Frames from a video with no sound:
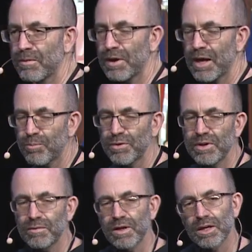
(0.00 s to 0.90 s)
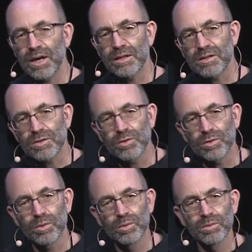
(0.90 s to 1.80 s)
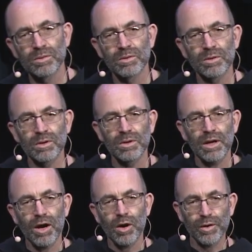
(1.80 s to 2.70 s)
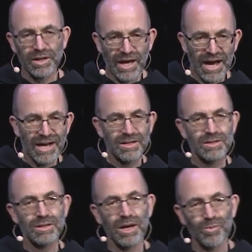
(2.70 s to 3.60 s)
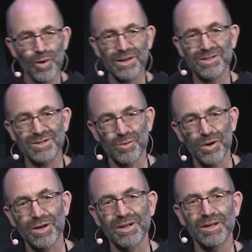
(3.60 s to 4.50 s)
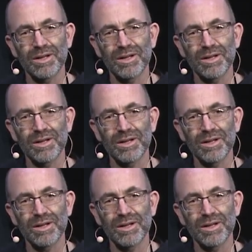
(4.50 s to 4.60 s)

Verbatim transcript: And I believe that God, too, already has and wants to work